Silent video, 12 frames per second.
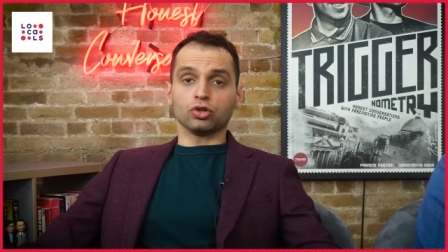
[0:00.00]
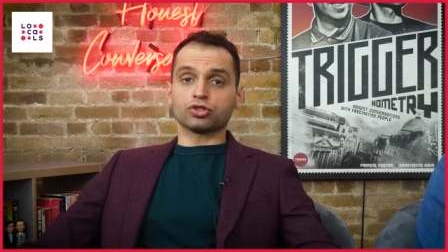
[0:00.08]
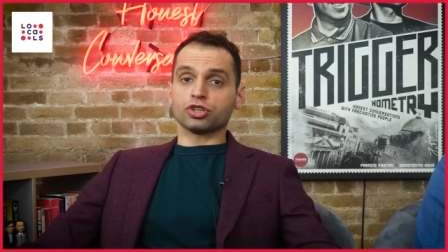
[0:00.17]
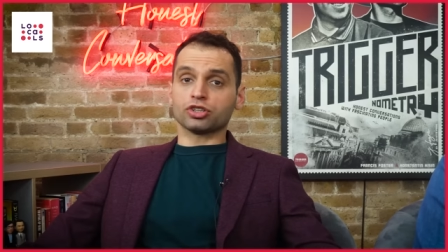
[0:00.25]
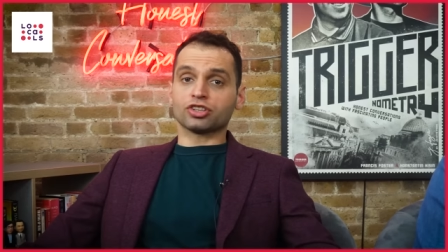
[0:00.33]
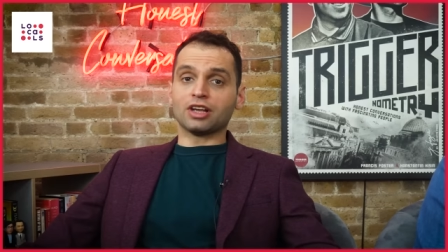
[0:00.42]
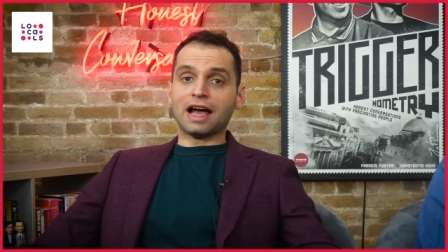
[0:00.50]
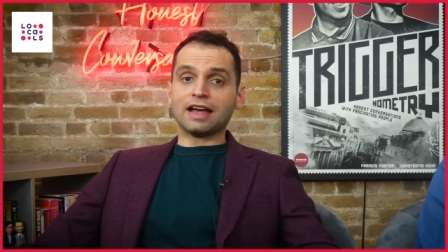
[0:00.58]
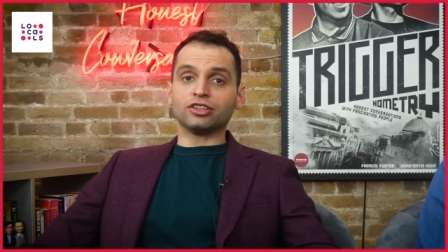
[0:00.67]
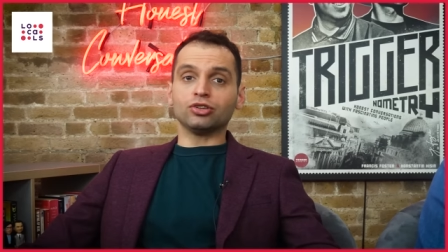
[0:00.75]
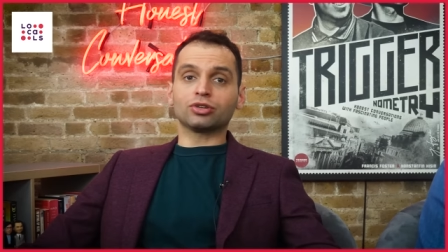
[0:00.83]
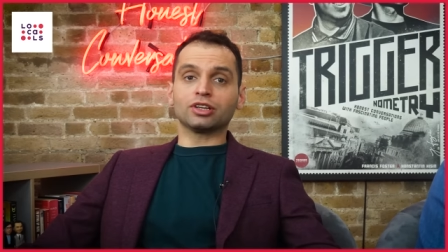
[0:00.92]
Not just
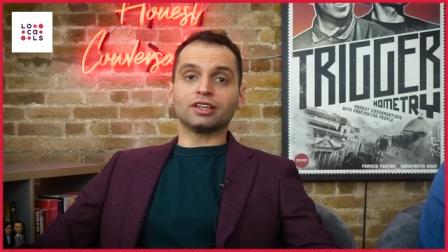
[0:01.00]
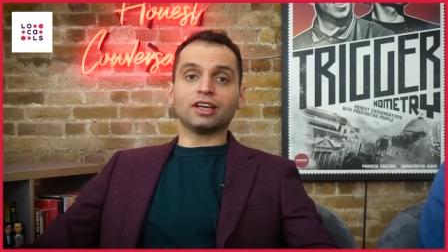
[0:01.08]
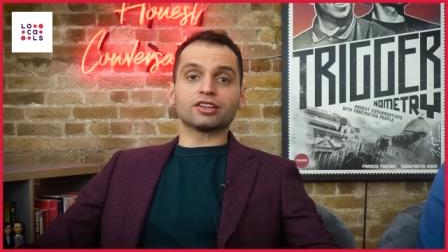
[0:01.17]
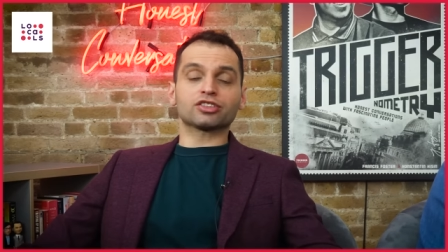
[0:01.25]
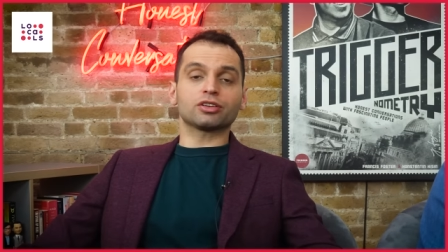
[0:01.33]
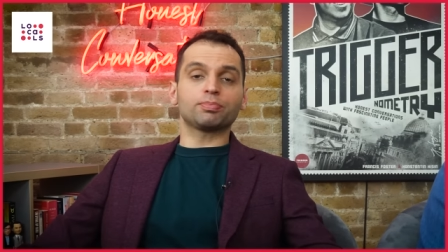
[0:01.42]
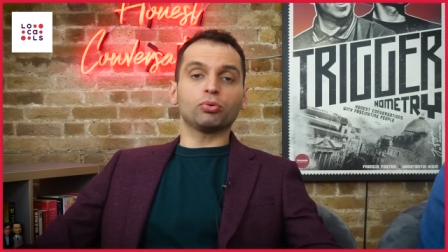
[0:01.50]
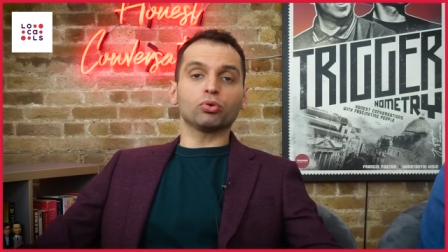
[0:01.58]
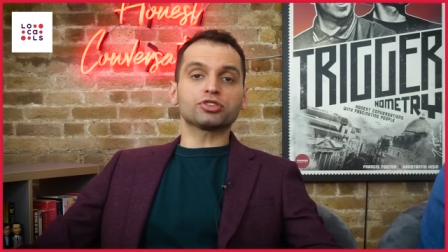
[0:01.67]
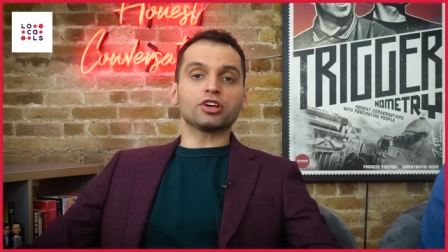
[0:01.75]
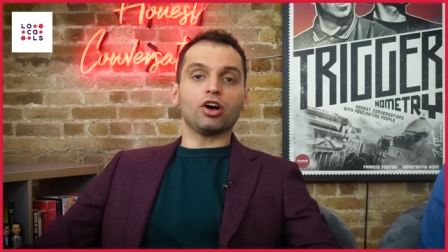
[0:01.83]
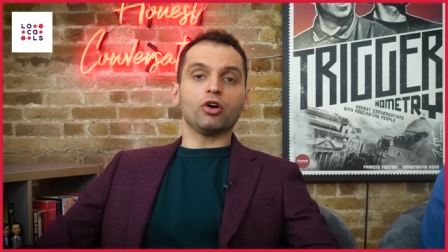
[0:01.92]
that, you can get
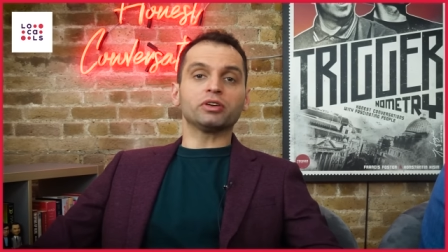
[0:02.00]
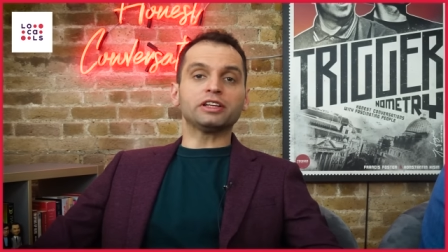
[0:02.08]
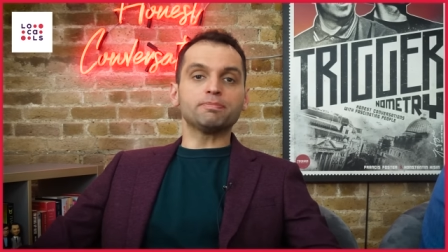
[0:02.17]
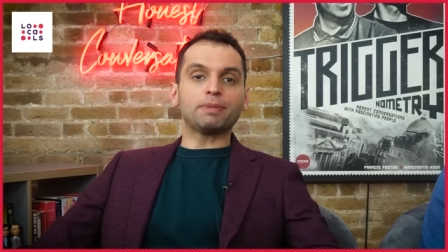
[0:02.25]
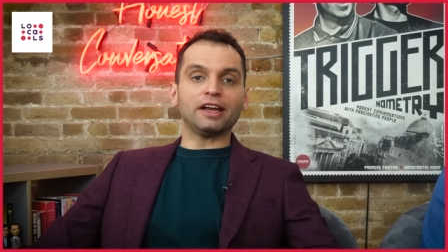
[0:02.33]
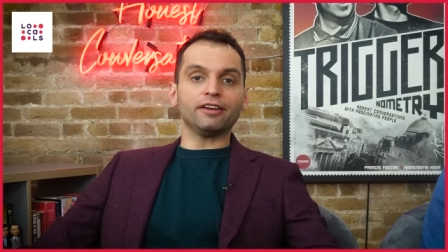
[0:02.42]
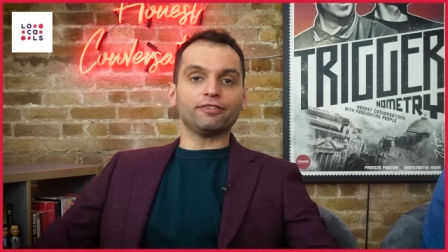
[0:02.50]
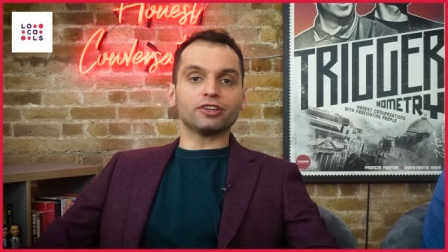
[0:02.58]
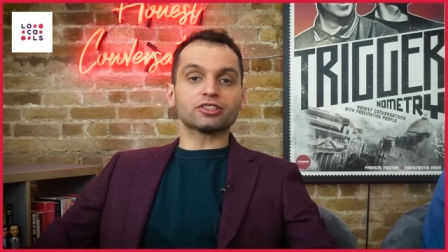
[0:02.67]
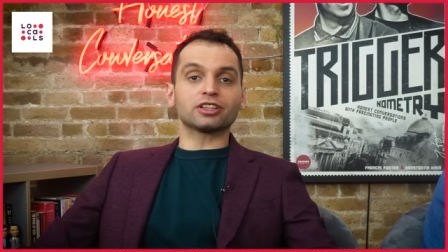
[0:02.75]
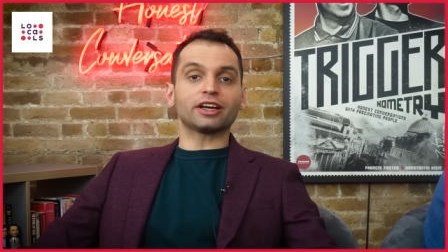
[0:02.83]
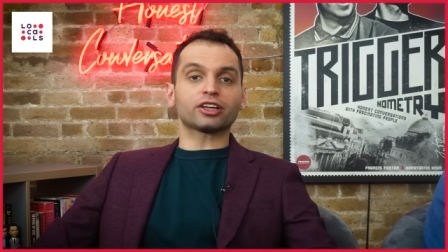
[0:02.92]
supporter only
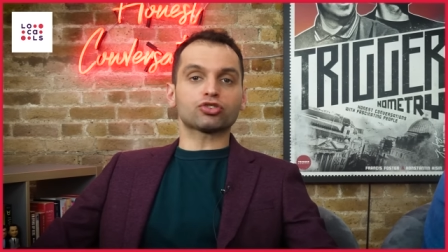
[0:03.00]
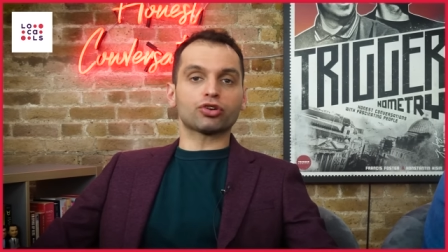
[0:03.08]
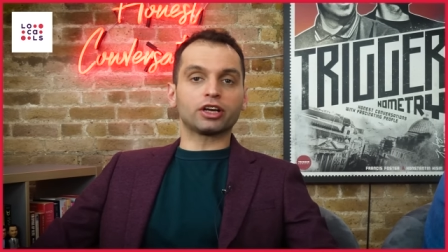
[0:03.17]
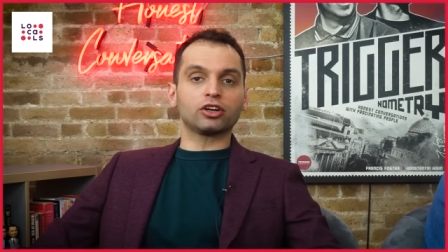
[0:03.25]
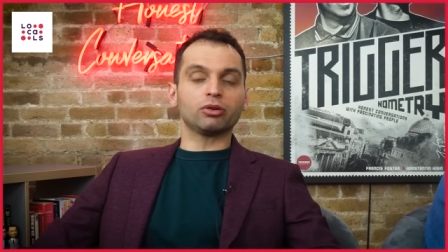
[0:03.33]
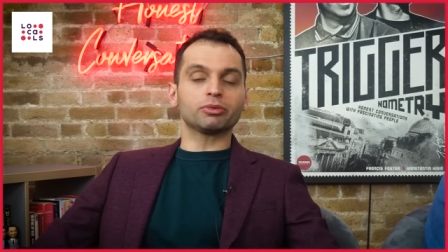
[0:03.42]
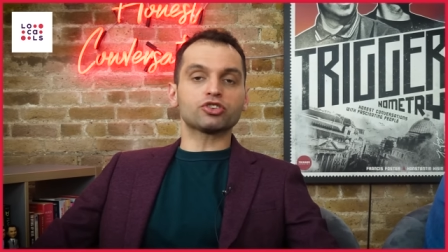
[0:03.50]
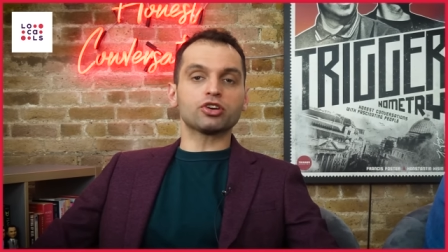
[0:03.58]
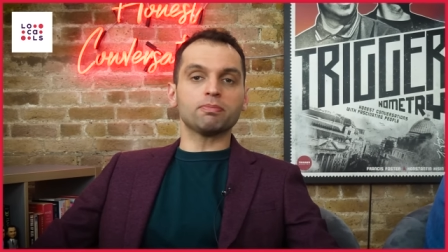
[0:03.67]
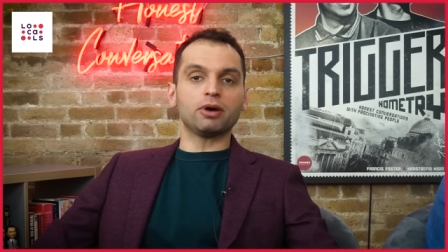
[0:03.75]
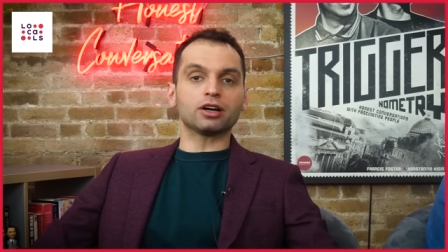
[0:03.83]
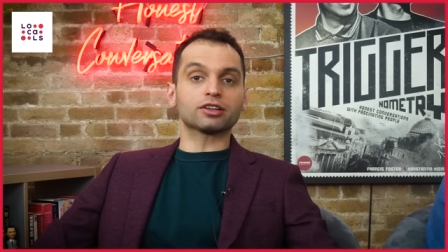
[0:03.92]
benefits like
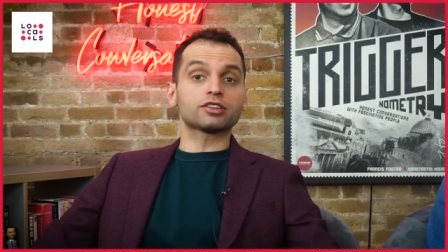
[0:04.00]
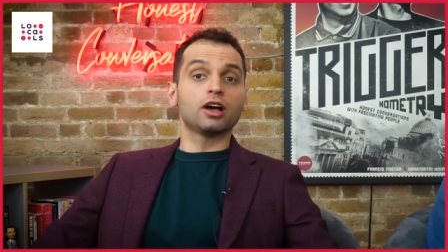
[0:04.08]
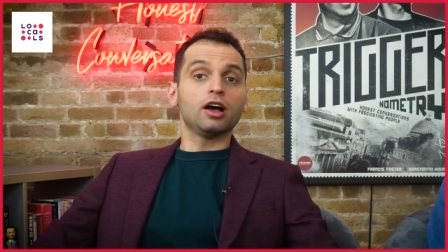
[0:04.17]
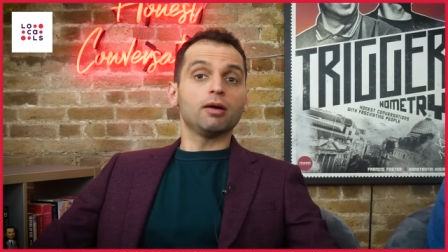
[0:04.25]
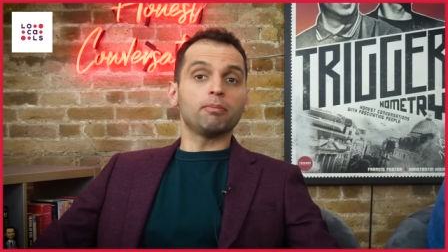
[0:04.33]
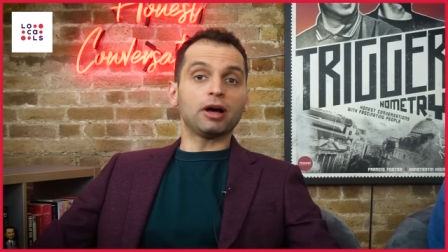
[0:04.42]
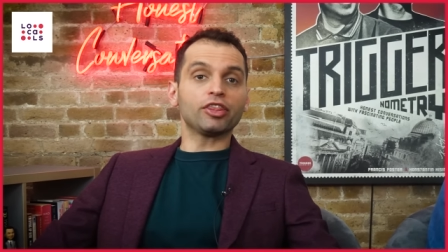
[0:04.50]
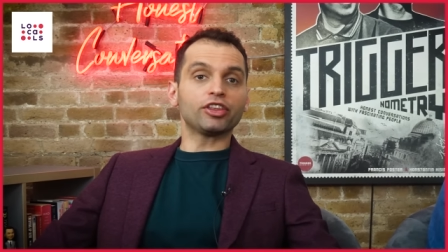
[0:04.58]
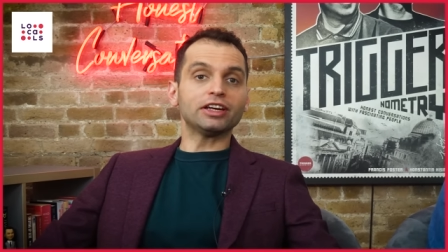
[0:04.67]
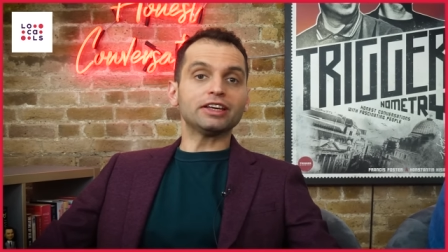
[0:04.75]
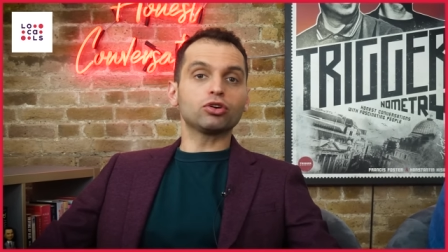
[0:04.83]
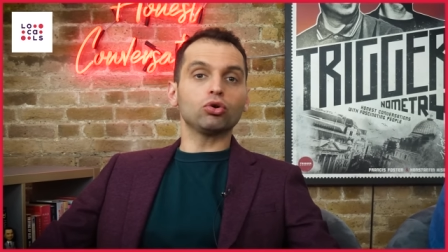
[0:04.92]
Triggernometry mugs,
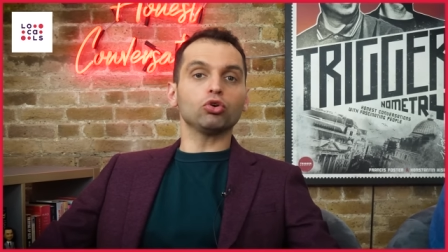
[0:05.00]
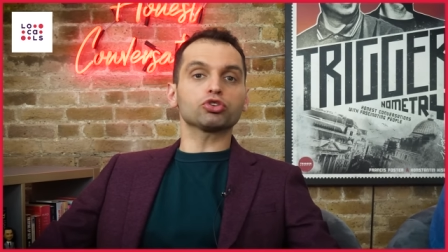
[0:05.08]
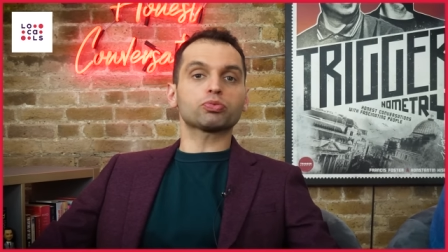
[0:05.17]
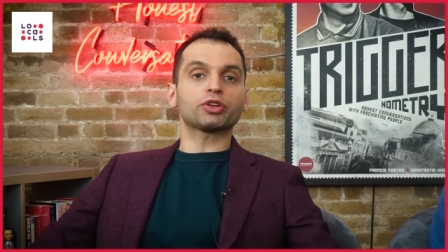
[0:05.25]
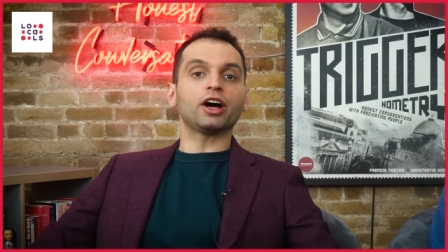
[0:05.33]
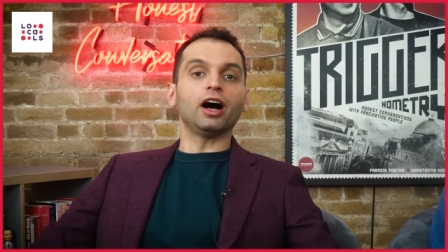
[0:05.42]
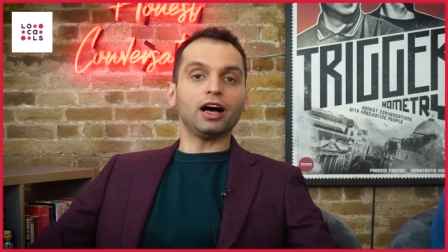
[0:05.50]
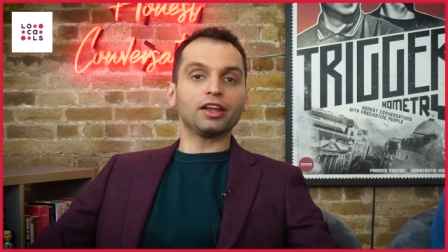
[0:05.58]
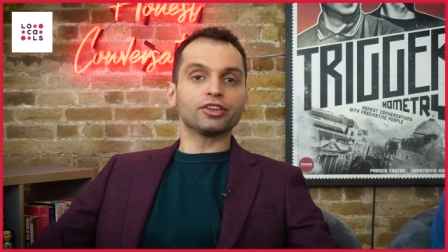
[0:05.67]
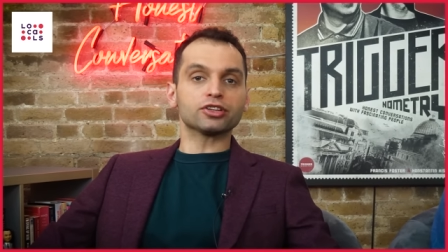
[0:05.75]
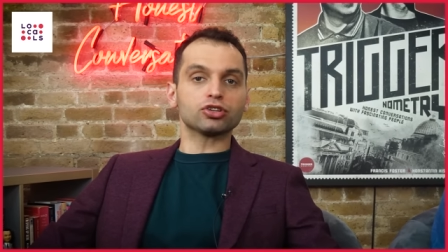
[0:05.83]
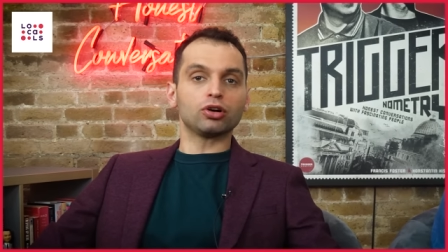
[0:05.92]
monthly calls with our
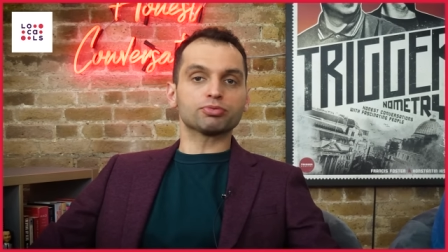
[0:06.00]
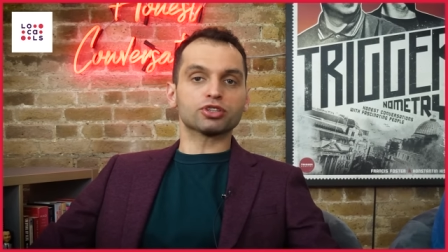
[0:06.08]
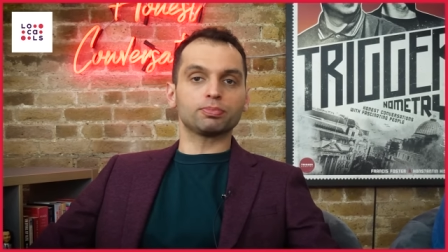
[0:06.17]
other top